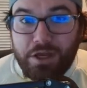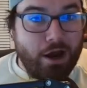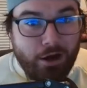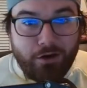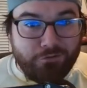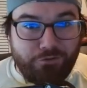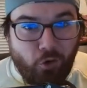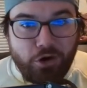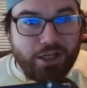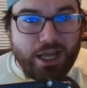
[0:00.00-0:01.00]

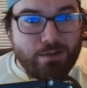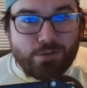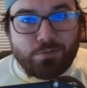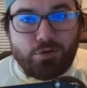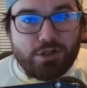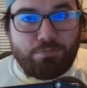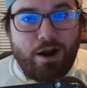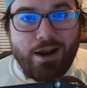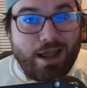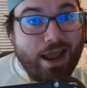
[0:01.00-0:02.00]
140 games from Chris
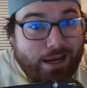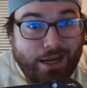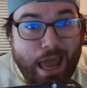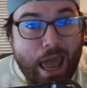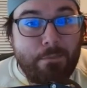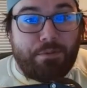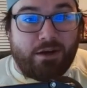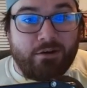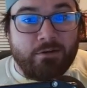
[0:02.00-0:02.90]
Bryant ain't going to happen.